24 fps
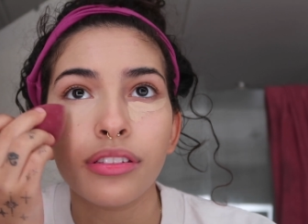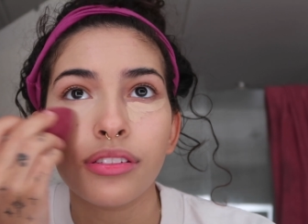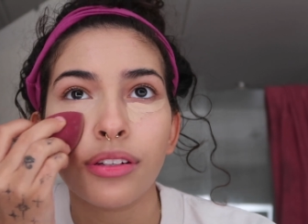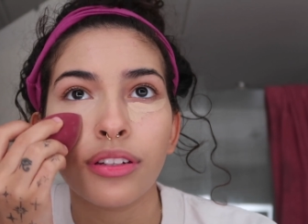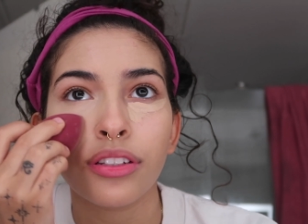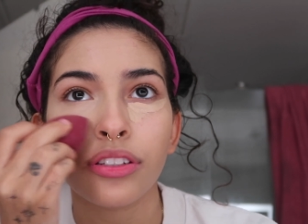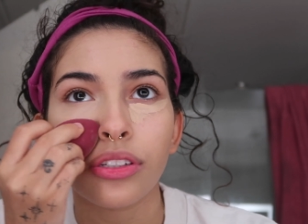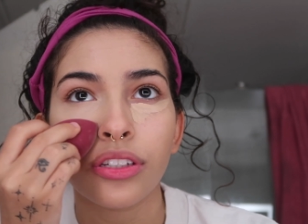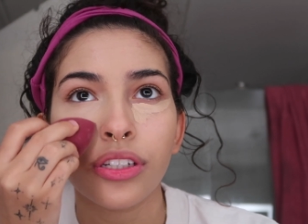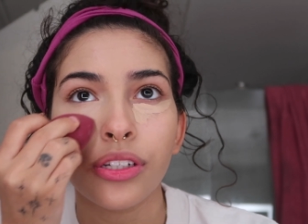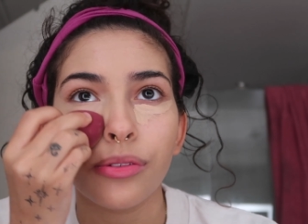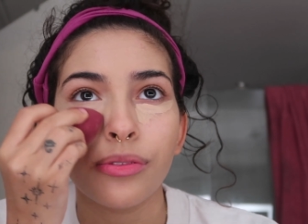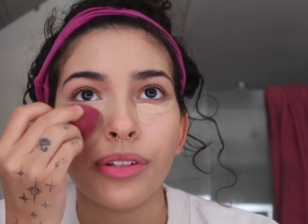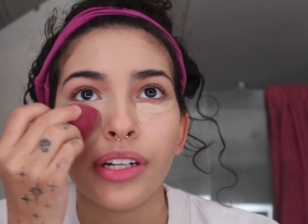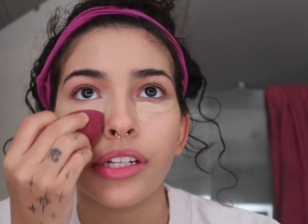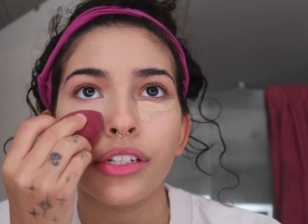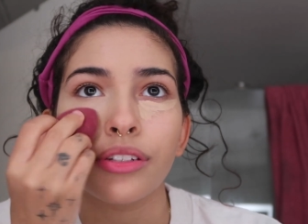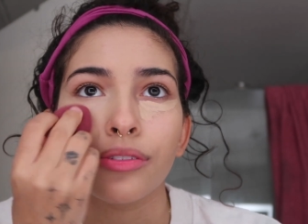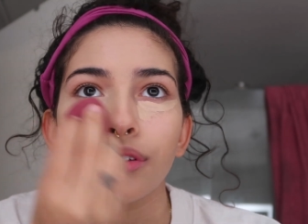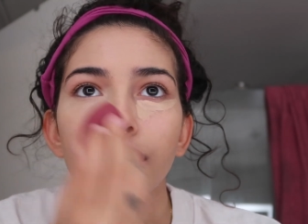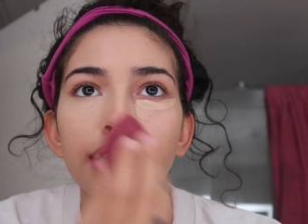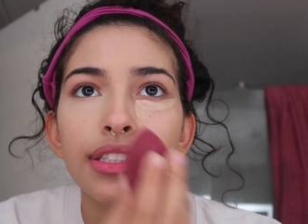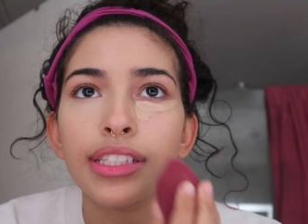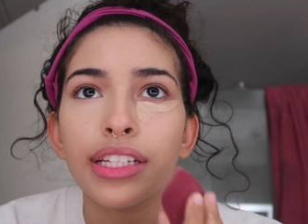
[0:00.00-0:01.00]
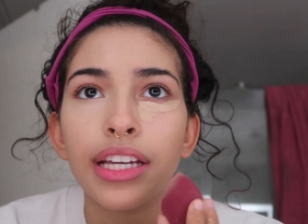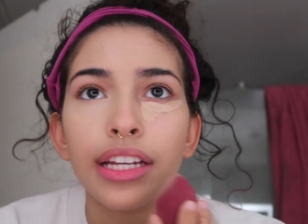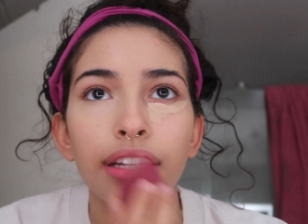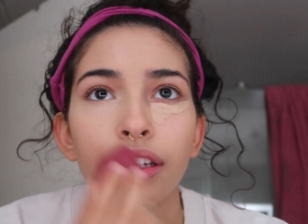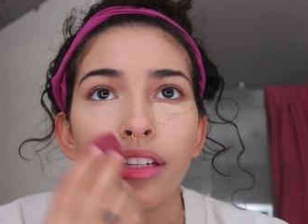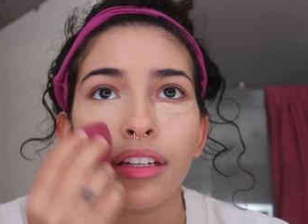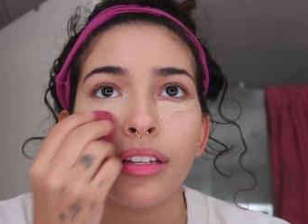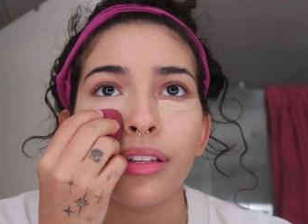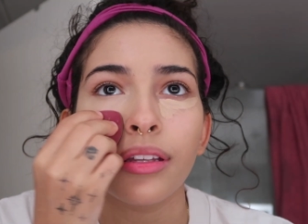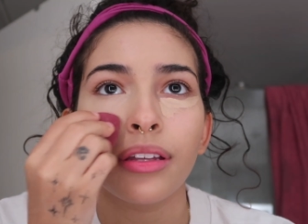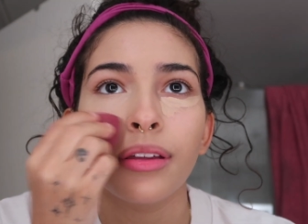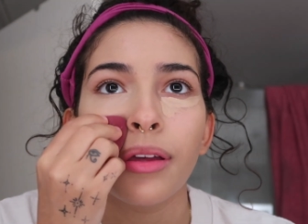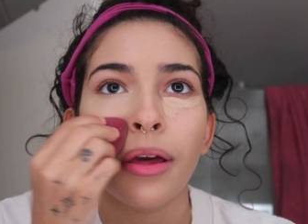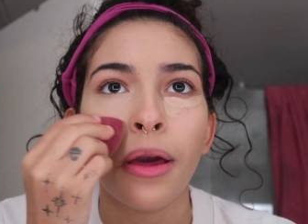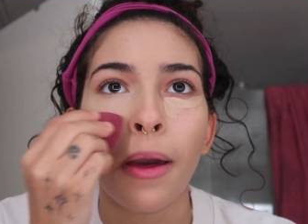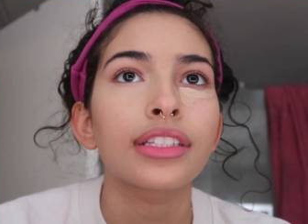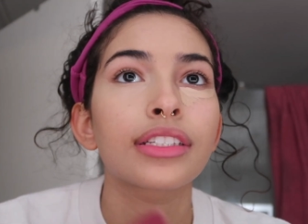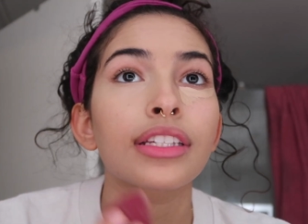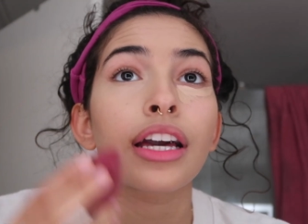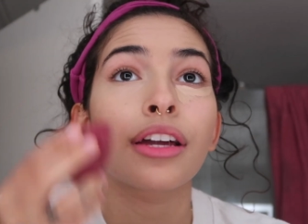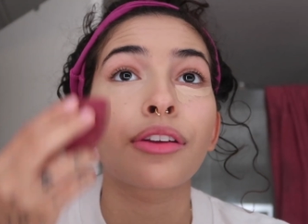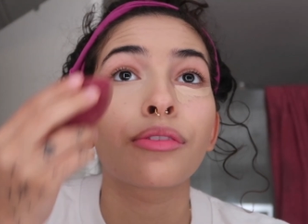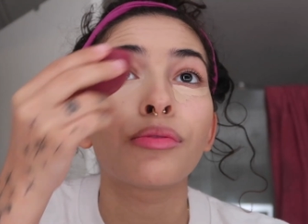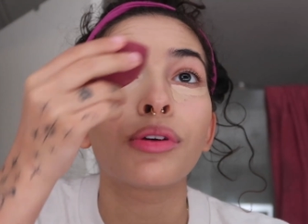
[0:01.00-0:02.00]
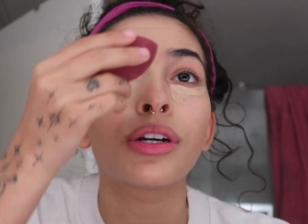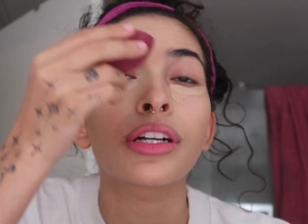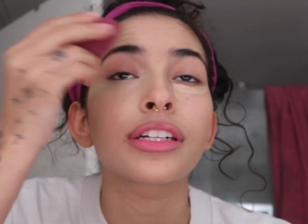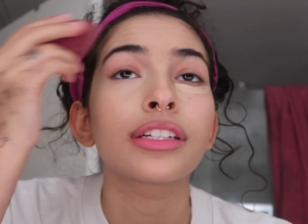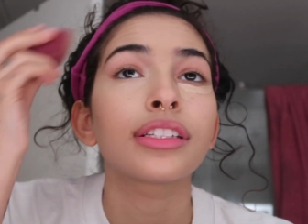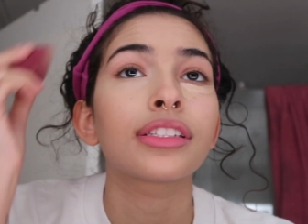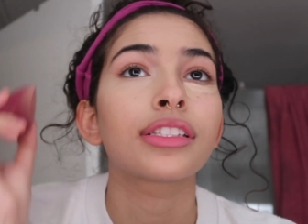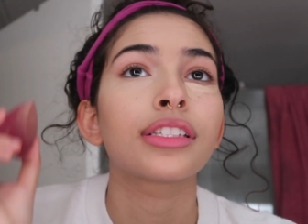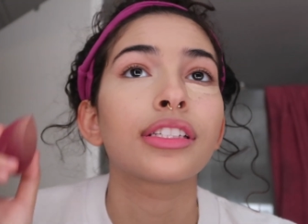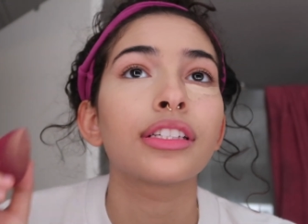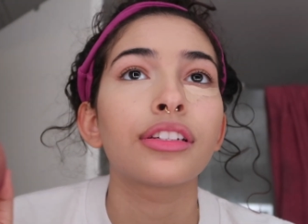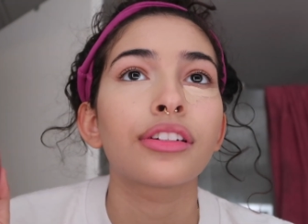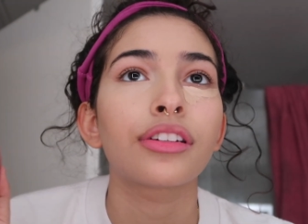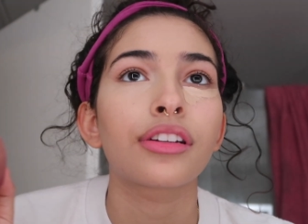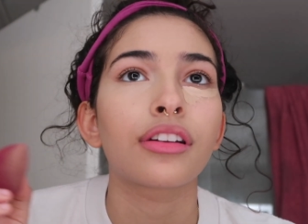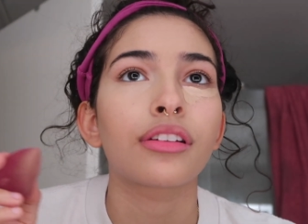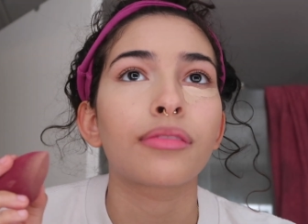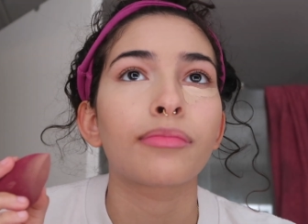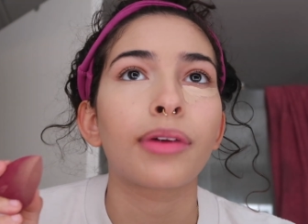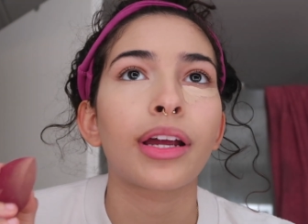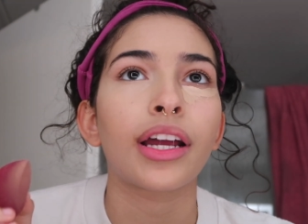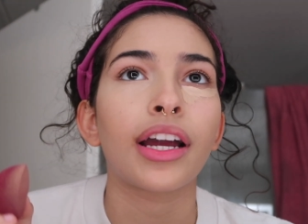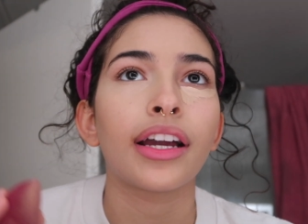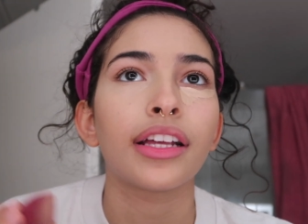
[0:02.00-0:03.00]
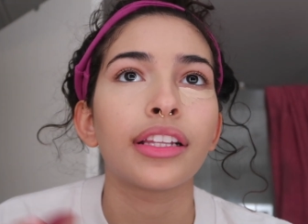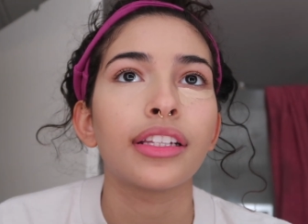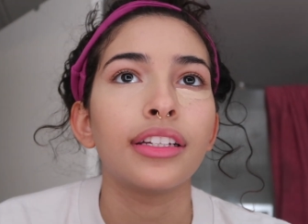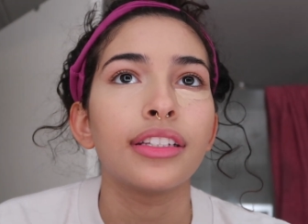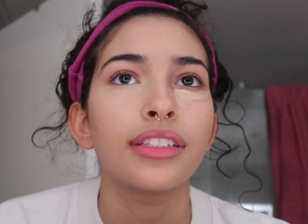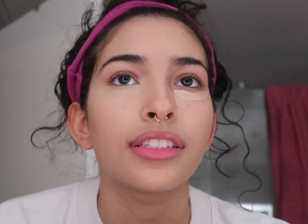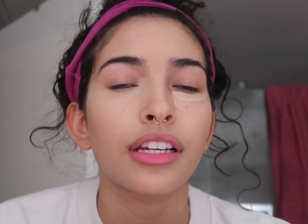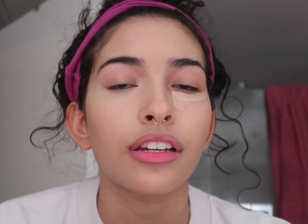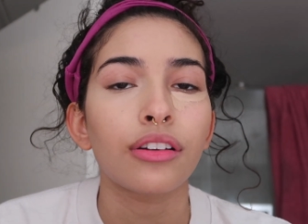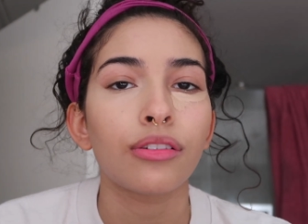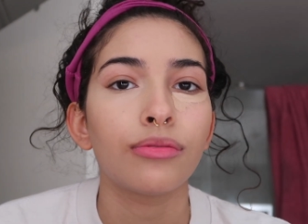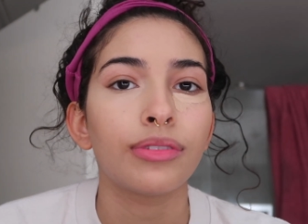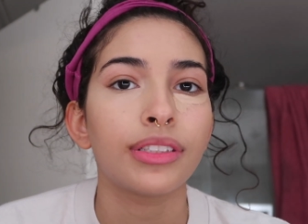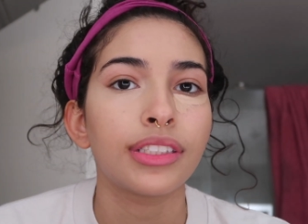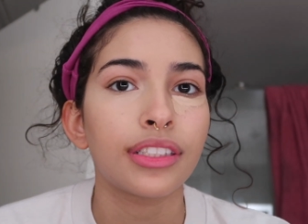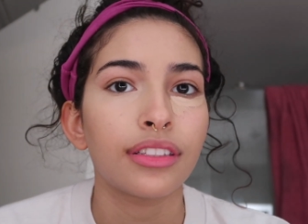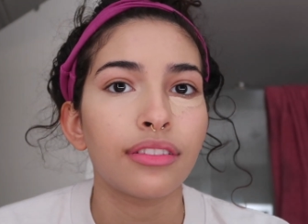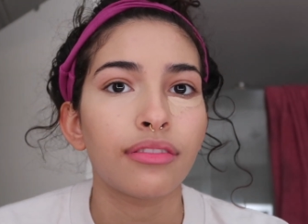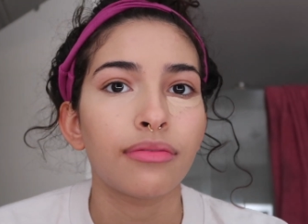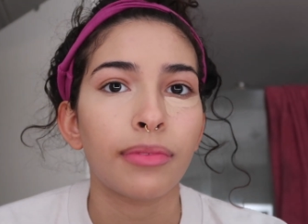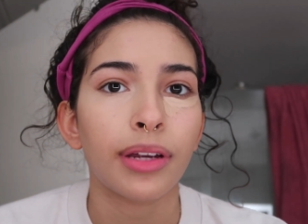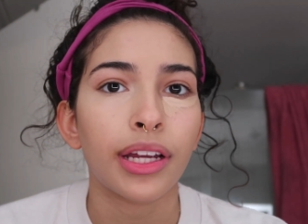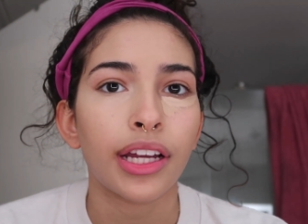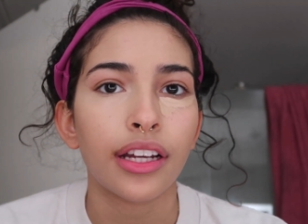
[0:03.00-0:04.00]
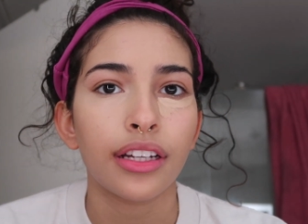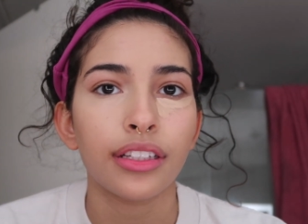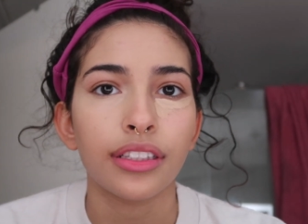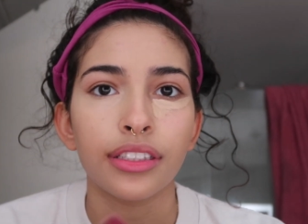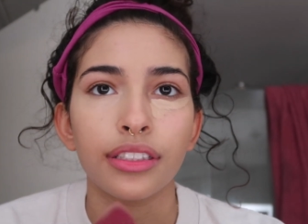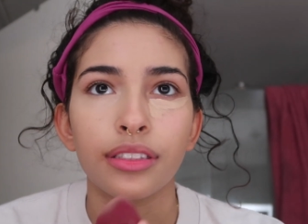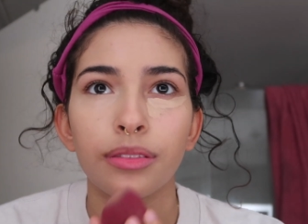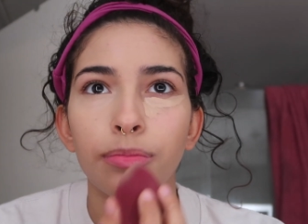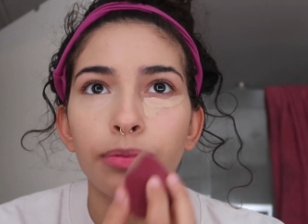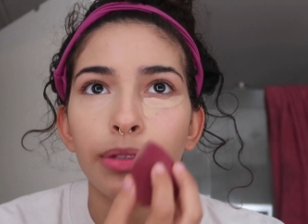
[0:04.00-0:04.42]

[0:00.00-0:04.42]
So I'll show you what I do in a second, because I don't want concealer on my eyelids. I always leave my eyelids